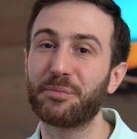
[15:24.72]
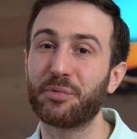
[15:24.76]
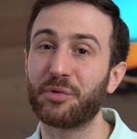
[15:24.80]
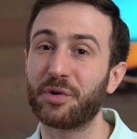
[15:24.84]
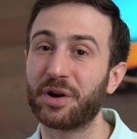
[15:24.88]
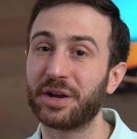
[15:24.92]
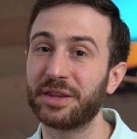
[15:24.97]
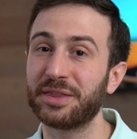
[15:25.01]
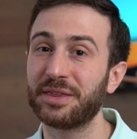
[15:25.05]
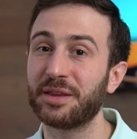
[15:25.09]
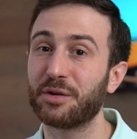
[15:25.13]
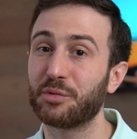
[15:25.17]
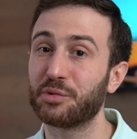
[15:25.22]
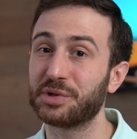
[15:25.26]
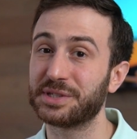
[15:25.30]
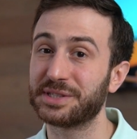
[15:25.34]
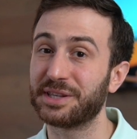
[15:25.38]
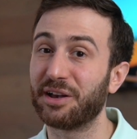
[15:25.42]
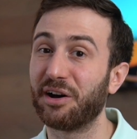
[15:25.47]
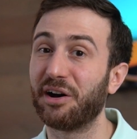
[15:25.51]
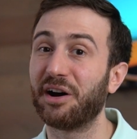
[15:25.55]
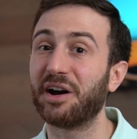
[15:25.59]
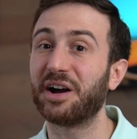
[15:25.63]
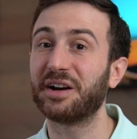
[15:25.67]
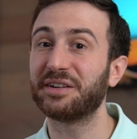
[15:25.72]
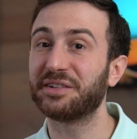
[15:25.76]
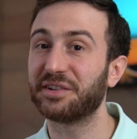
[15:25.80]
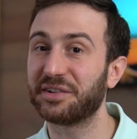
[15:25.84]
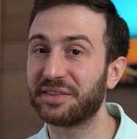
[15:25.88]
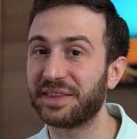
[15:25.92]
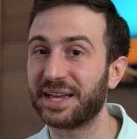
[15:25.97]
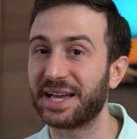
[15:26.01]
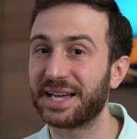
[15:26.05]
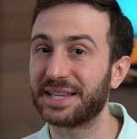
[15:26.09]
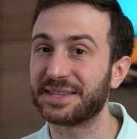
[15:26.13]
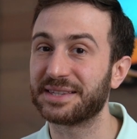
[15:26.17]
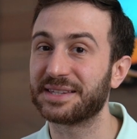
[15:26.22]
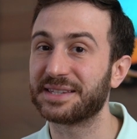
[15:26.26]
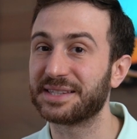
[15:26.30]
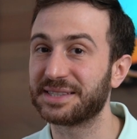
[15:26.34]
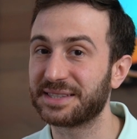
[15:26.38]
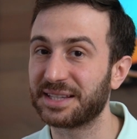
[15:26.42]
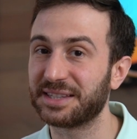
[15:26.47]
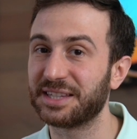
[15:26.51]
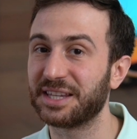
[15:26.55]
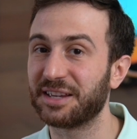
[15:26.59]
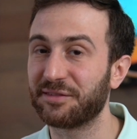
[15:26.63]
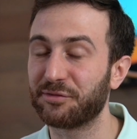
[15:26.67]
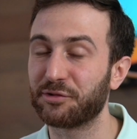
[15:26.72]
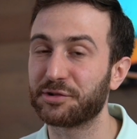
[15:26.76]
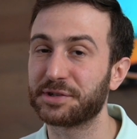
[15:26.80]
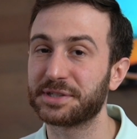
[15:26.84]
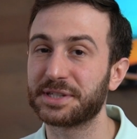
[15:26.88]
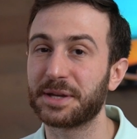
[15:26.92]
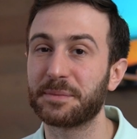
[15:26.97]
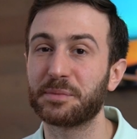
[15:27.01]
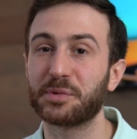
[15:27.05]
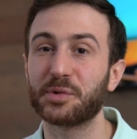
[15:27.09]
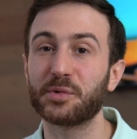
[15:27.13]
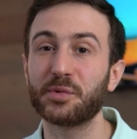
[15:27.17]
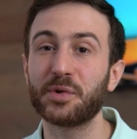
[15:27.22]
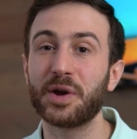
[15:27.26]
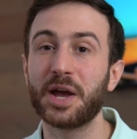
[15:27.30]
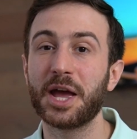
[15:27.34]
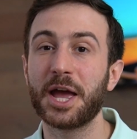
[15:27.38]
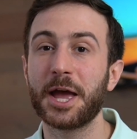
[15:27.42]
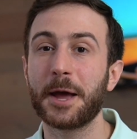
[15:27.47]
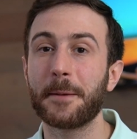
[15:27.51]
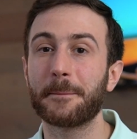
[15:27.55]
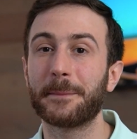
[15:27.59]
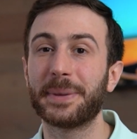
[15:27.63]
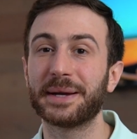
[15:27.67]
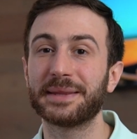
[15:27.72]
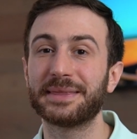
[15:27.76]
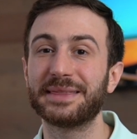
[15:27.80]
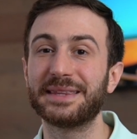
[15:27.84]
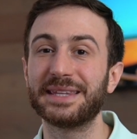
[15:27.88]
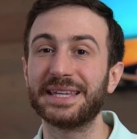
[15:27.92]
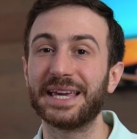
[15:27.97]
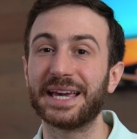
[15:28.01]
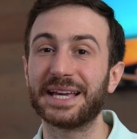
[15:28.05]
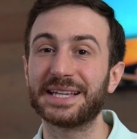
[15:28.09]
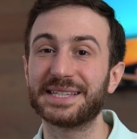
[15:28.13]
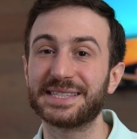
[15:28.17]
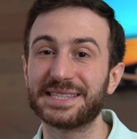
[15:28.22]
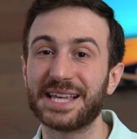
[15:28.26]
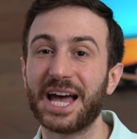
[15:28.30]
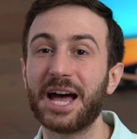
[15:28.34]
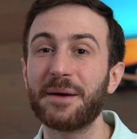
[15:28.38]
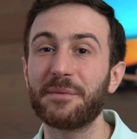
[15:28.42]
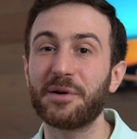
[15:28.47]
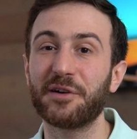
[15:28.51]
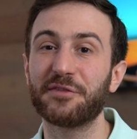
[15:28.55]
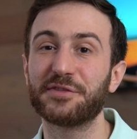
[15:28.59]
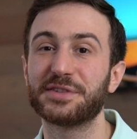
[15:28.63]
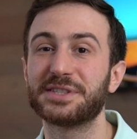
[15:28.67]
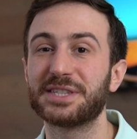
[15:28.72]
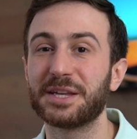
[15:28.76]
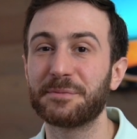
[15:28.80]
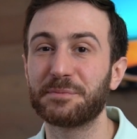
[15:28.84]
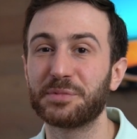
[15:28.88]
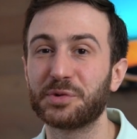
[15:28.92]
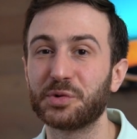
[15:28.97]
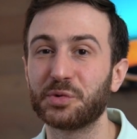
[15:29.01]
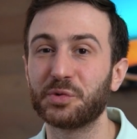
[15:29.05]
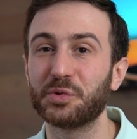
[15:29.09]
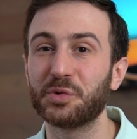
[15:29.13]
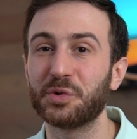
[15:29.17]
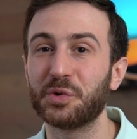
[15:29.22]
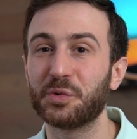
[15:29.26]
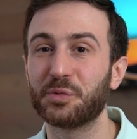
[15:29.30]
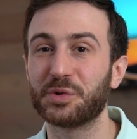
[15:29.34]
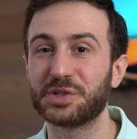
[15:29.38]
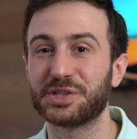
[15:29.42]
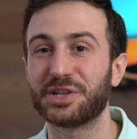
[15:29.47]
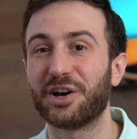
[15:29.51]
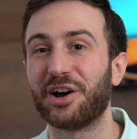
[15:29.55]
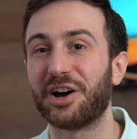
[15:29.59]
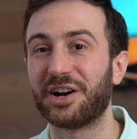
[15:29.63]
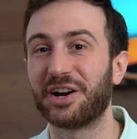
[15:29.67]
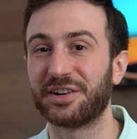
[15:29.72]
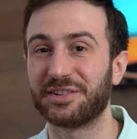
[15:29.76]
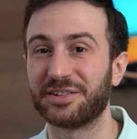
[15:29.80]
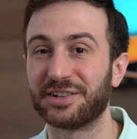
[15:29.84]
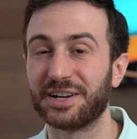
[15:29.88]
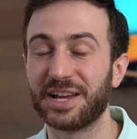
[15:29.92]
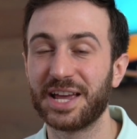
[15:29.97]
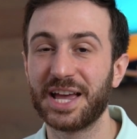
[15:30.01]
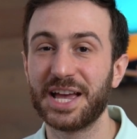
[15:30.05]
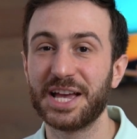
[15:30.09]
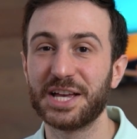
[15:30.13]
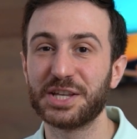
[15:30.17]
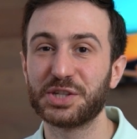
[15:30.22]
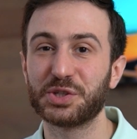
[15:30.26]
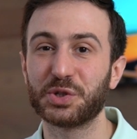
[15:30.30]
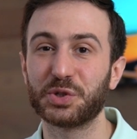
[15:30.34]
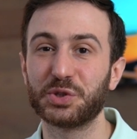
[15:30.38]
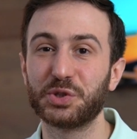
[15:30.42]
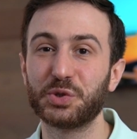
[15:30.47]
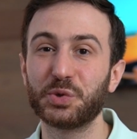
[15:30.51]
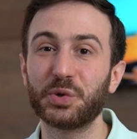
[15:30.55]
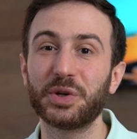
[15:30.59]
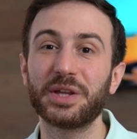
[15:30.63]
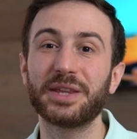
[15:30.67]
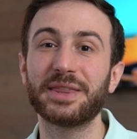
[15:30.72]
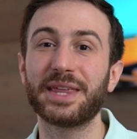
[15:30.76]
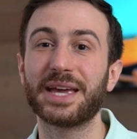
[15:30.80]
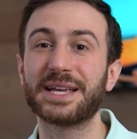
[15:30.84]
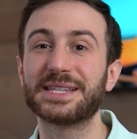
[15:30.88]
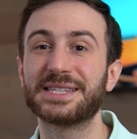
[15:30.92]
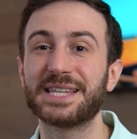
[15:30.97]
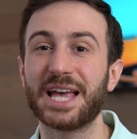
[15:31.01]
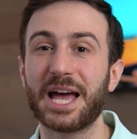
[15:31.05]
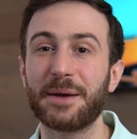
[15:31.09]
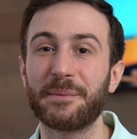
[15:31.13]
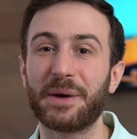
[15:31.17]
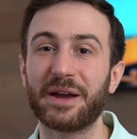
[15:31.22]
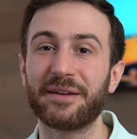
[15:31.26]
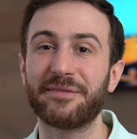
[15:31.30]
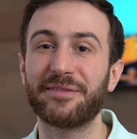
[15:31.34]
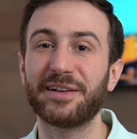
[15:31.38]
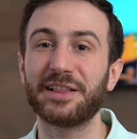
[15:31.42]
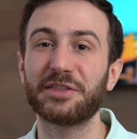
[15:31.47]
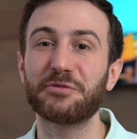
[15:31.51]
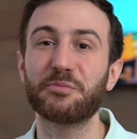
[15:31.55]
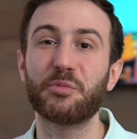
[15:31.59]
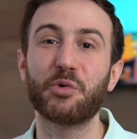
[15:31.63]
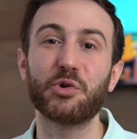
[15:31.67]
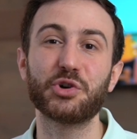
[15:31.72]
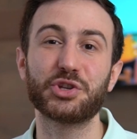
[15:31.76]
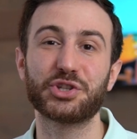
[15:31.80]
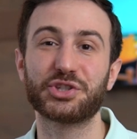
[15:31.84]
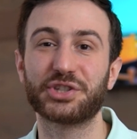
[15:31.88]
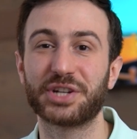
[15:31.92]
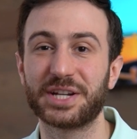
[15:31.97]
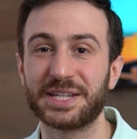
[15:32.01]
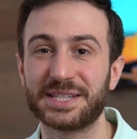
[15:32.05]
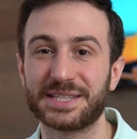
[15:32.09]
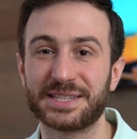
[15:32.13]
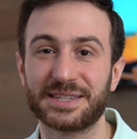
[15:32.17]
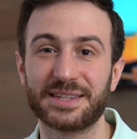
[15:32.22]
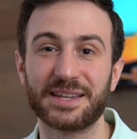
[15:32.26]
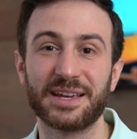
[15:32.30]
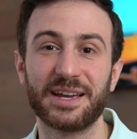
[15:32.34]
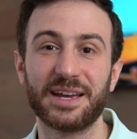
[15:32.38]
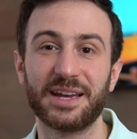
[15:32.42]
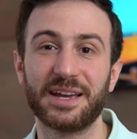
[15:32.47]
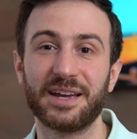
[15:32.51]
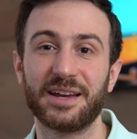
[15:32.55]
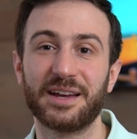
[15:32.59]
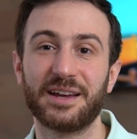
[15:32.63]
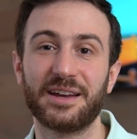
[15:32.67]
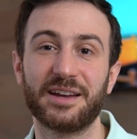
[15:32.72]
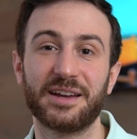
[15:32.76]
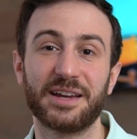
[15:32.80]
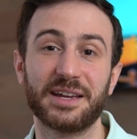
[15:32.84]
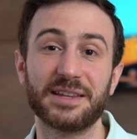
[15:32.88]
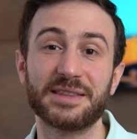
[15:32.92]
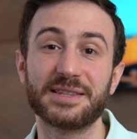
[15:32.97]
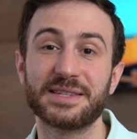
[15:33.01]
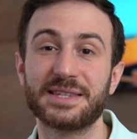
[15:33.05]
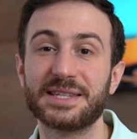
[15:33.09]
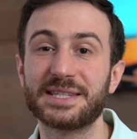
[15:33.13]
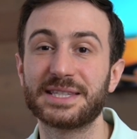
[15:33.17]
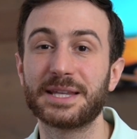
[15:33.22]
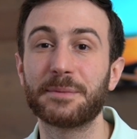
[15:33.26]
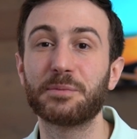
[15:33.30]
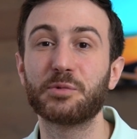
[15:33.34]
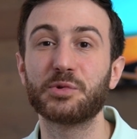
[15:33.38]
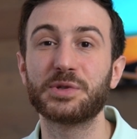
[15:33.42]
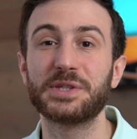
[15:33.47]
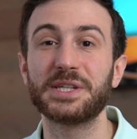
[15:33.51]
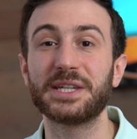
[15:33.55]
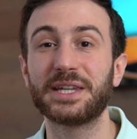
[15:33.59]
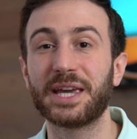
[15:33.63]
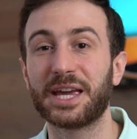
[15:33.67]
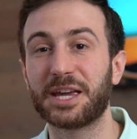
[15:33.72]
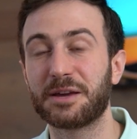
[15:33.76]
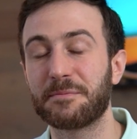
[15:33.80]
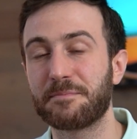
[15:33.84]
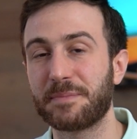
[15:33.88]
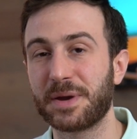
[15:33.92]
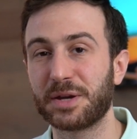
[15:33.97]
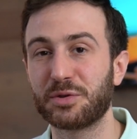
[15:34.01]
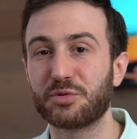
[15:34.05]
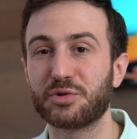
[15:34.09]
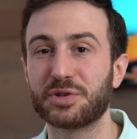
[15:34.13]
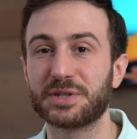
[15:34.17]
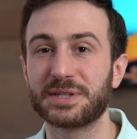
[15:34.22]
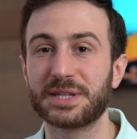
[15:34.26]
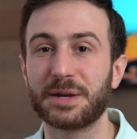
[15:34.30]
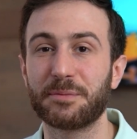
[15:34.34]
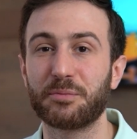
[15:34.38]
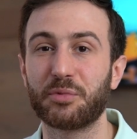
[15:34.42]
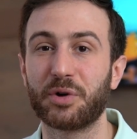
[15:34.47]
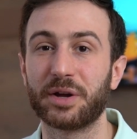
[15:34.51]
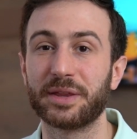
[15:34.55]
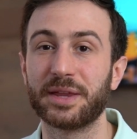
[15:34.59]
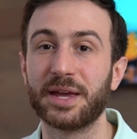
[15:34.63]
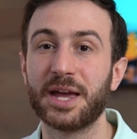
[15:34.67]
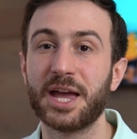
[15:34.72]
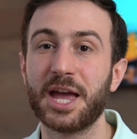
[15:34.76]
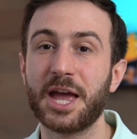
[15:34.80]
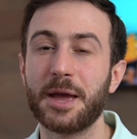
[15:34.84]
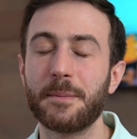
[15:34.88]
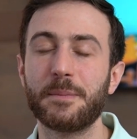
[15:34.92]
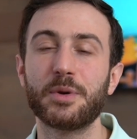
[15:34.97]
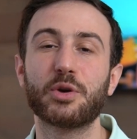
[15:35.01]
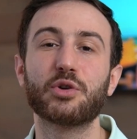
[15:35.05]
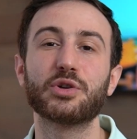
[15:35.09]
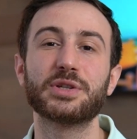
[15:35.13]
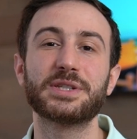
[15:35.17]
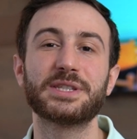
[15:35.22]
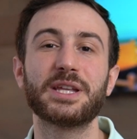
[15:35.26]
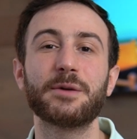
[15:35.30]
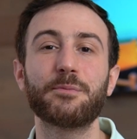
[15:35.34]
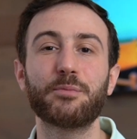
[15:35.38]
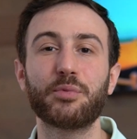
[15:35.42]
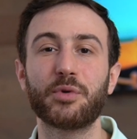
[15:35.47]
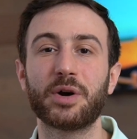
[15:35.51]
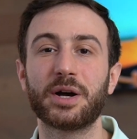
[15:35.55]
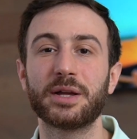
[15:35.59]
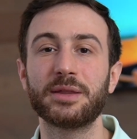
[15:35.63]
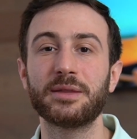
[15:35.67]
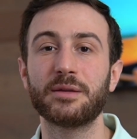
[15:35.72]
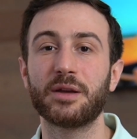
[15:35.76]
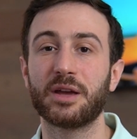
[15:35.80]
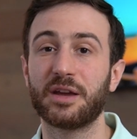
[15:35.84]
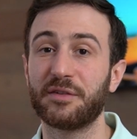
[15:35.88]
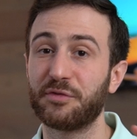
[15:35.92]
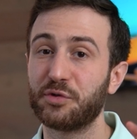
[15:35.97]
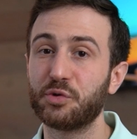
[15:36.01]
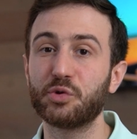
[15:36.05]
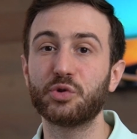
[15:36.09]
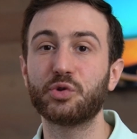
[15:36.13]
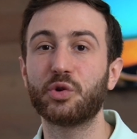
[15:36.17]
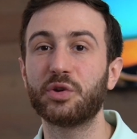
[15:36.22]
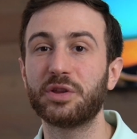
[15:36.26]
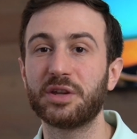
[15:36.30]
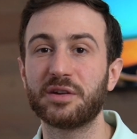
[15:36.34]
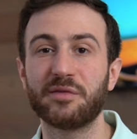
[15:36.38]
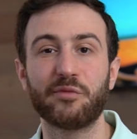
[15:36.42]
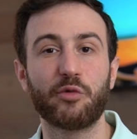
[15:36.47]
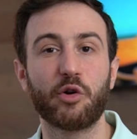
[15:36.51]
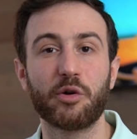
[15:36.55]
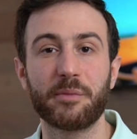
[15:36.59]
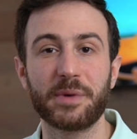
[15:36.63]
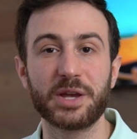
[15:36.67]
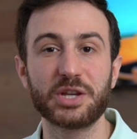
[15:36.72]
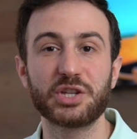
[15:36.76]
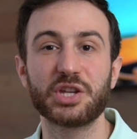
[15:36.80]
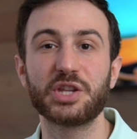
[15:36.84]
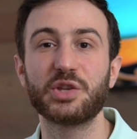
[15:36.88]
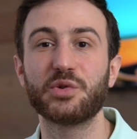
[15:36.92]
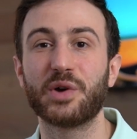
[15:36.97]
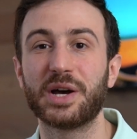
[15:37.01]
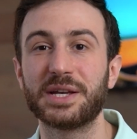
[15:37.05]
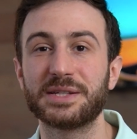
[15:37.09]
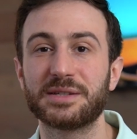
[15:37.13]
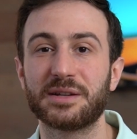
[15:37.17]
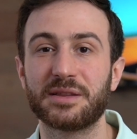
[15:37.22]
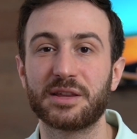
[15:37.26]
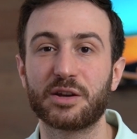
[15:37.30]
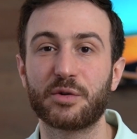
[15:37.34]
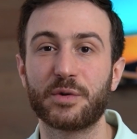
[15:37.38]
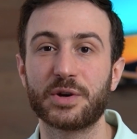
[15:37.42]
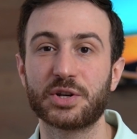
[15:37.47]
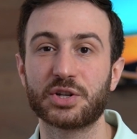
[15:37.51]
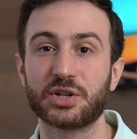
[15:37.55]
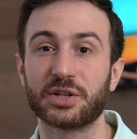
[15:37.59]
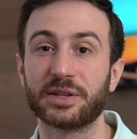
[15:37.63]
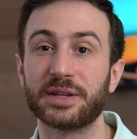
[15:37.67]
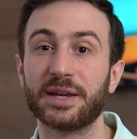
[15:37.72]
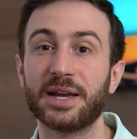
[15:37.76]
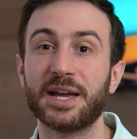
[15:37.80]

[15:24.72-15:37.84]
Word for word: one was harder than studying for step two, but the exam of step two was harder. So during the exam, I felt more stressed uh, in the step two CK compared to step one. Because step one, if you know the information, you answer the question.